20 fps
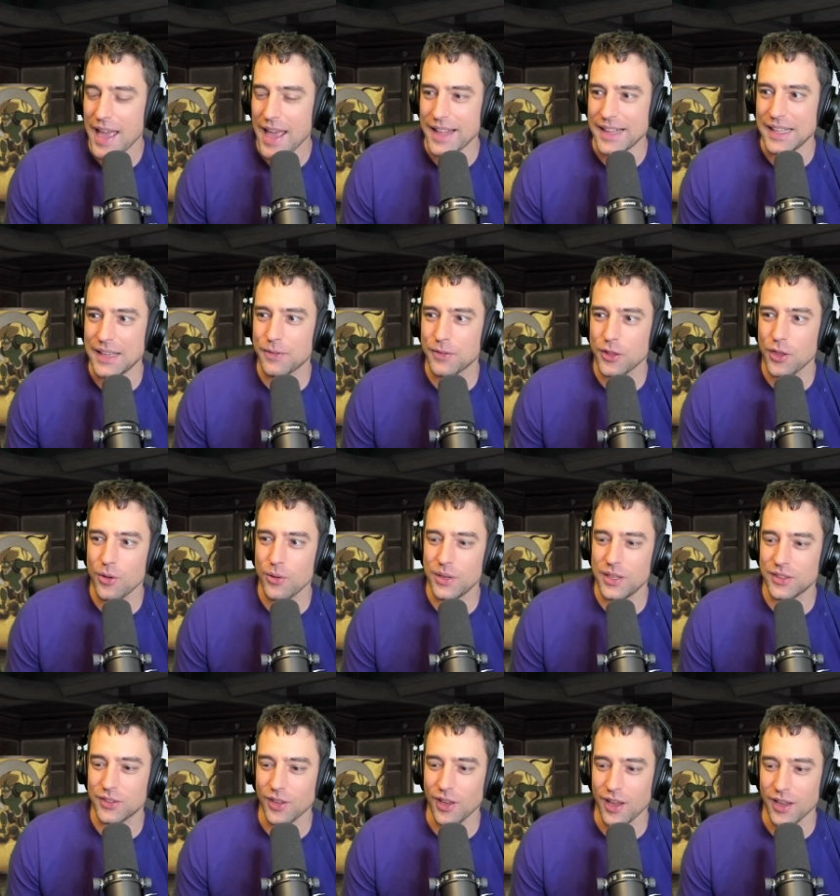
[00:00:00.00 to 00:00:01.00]
And even though he
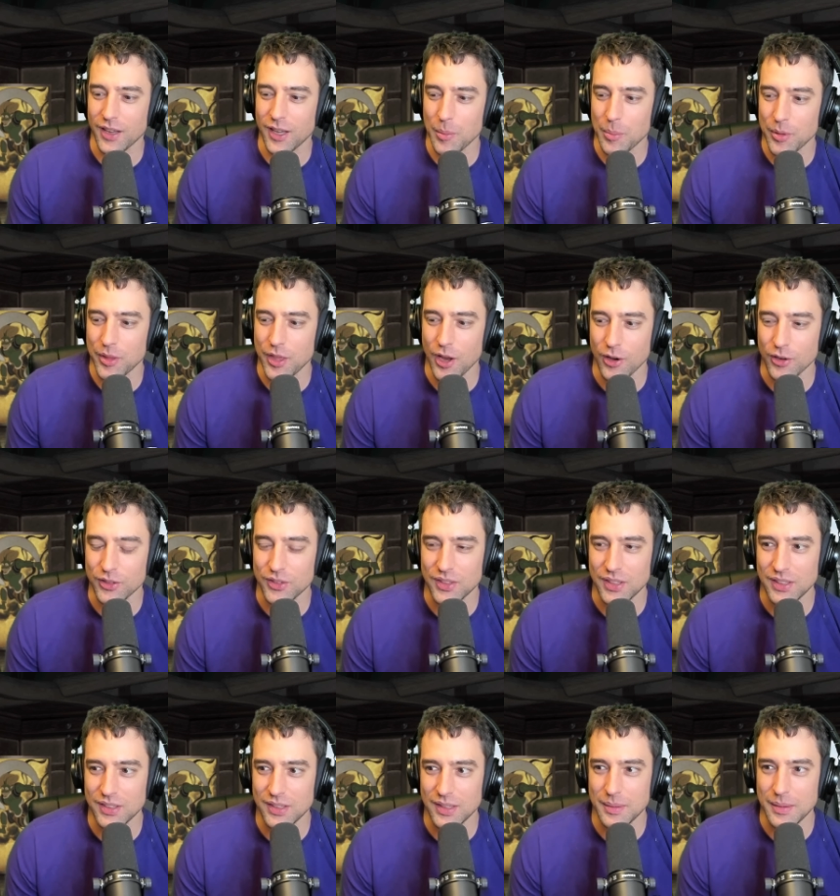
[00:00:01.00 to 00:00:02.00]
saw a couple of the
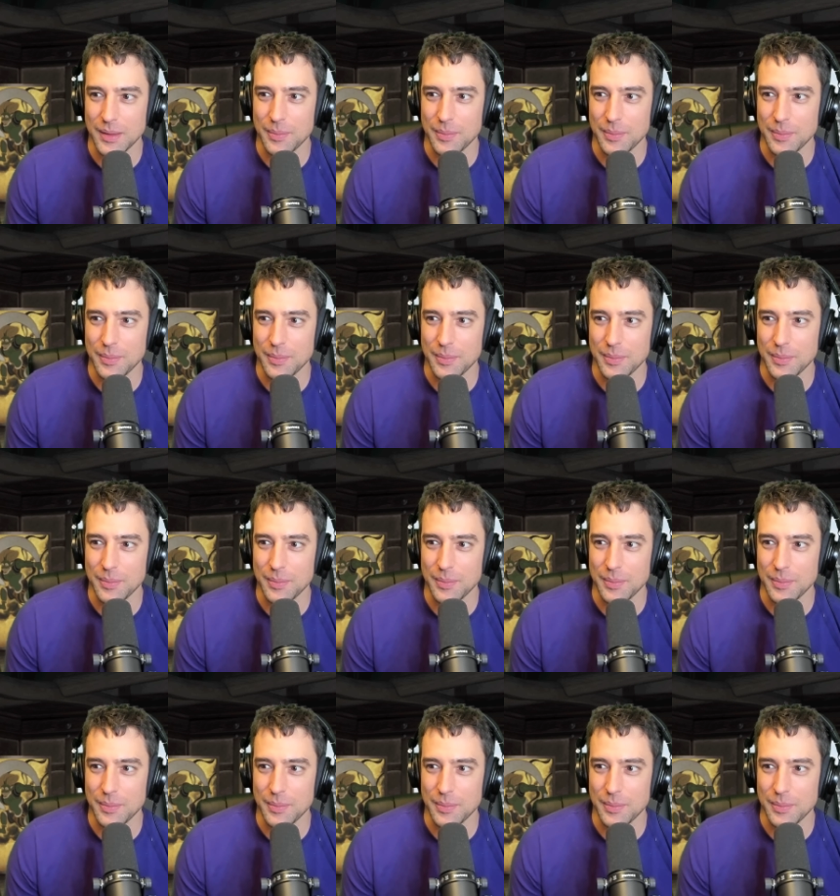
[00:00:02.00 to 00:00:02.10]
RCs he,